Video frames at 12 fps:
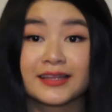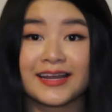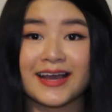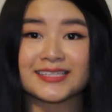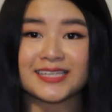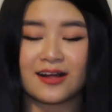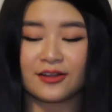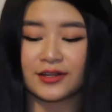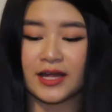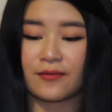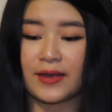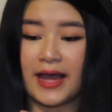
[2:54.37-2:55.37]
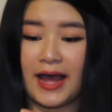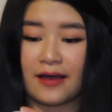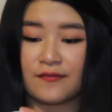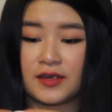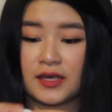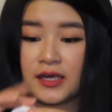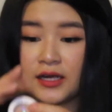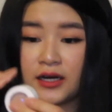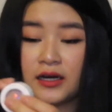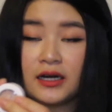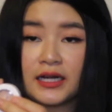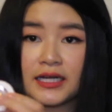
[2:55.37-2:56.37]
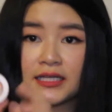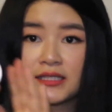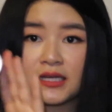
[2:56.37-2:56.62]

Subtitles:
The next color that we have here is